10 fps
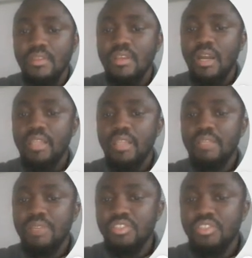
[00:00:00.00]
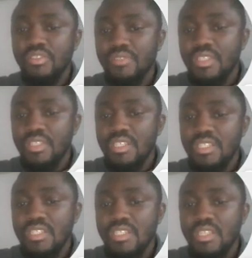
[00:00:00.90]
And the measure of
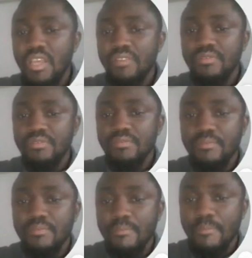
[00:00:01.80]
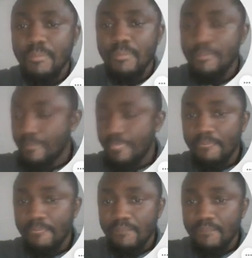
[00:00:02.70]
EDF.
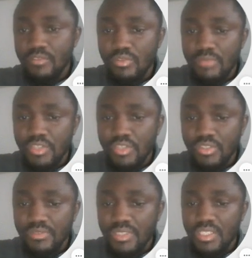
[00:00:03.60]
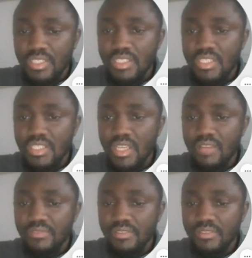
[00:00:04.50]
So measure of
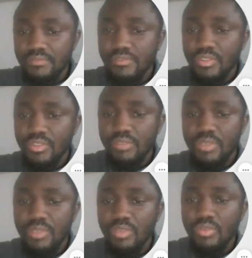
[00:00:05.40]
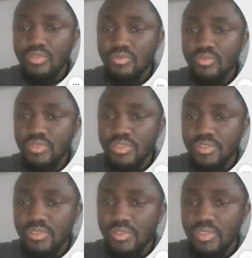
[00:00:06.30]
EDF gonna be equals to which?
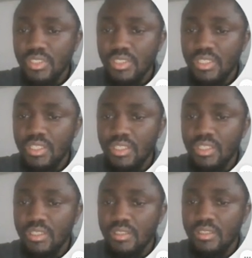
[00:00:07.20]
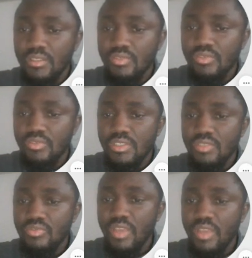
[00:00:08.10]
So E to D
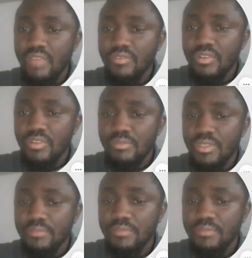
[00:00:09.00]
to F gonna be